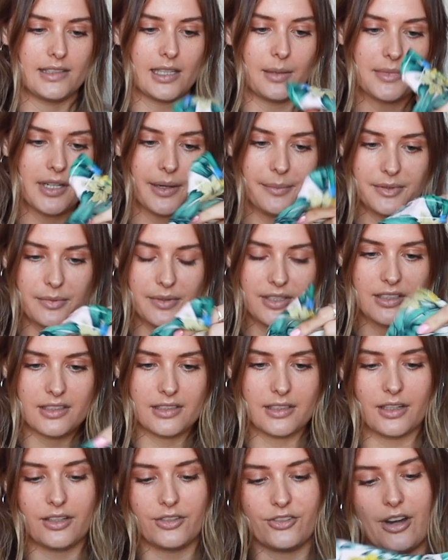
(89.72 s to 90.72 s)
Sometimes we
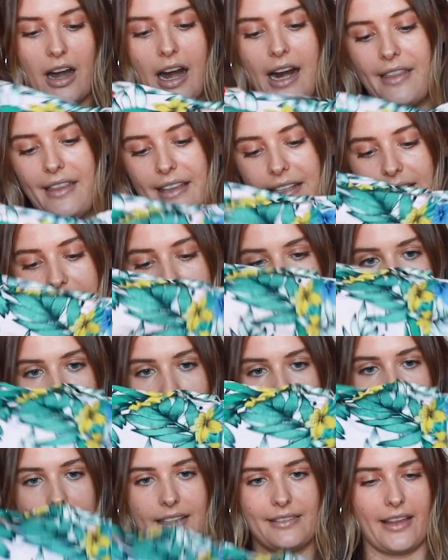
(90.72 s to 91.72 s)
just gotta try these
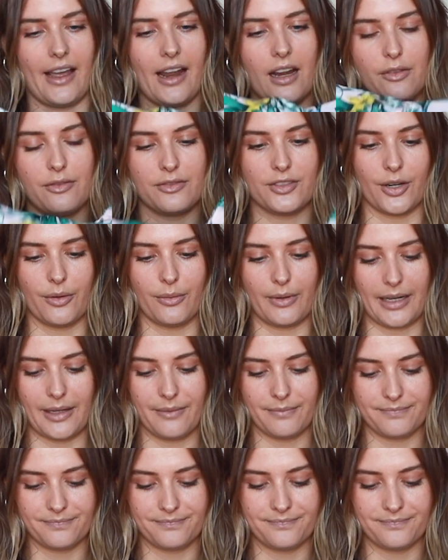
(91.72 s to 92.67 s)
things in life, don't we?